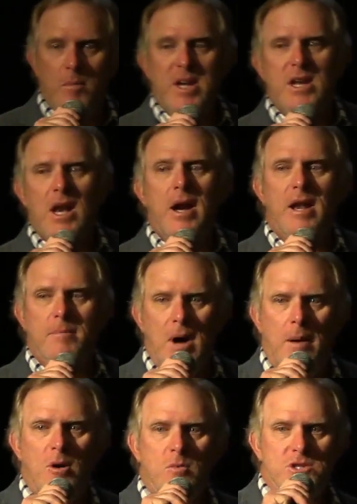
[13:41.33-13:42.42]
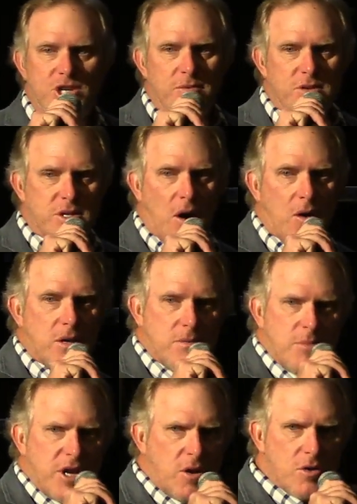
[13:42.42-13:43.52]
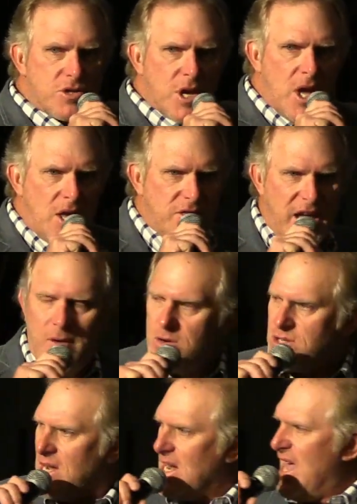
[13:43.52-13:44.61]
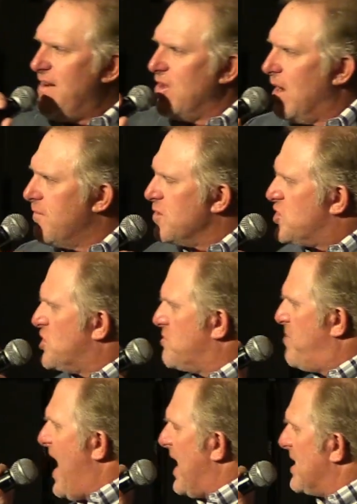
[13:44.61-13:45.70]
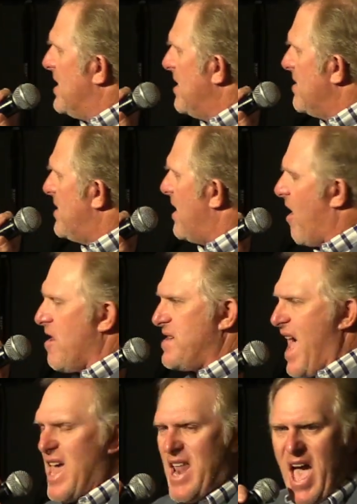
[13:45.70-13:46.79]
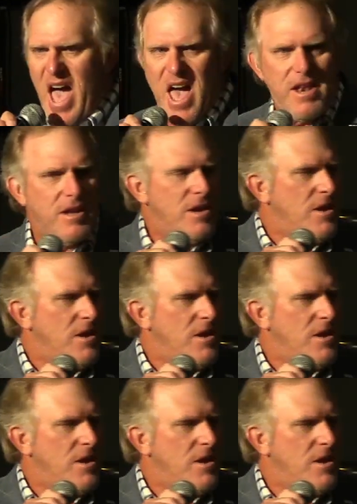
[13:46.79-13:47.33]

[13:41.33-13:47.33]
me glaring at mama when she was talking because there was a level of respect that our dad had